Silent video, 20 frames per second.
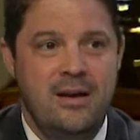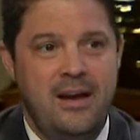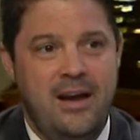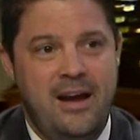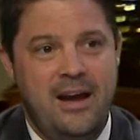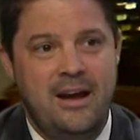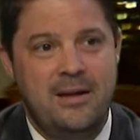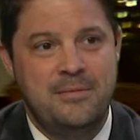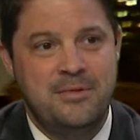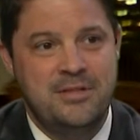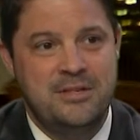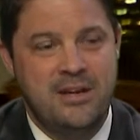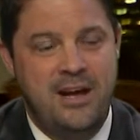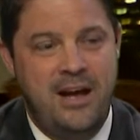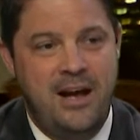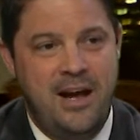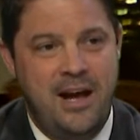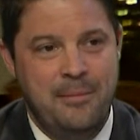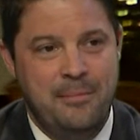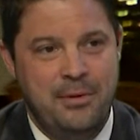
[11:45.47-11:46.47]
And I'm,
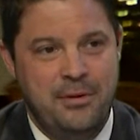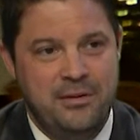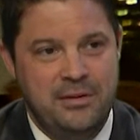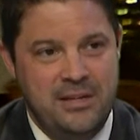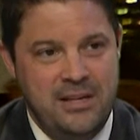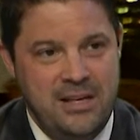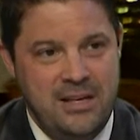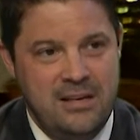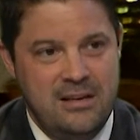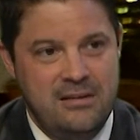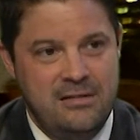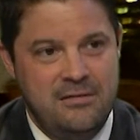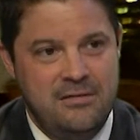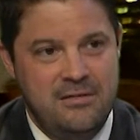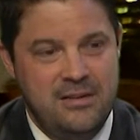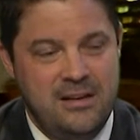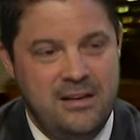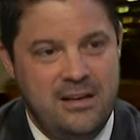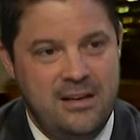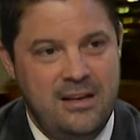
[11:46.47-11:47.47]
I believe
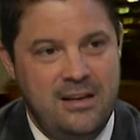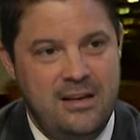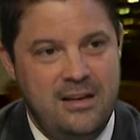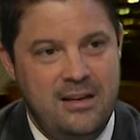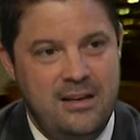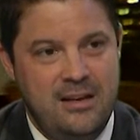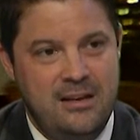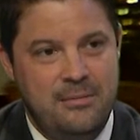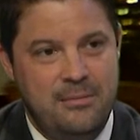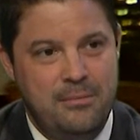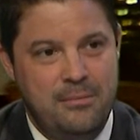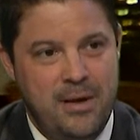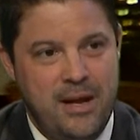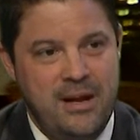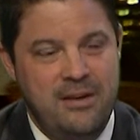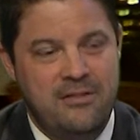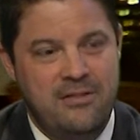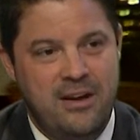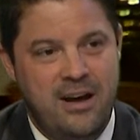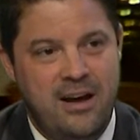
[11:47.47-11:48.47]
he may
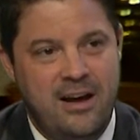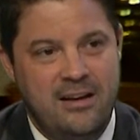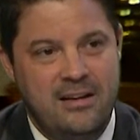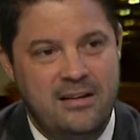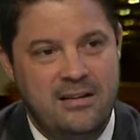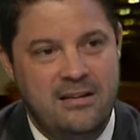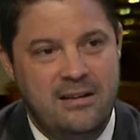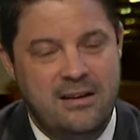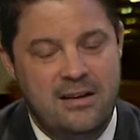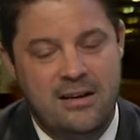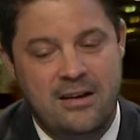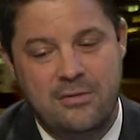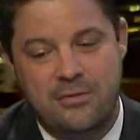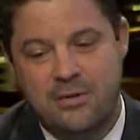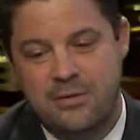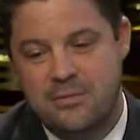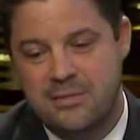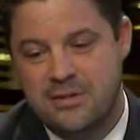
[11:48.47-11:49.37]
have gotten, and I don't want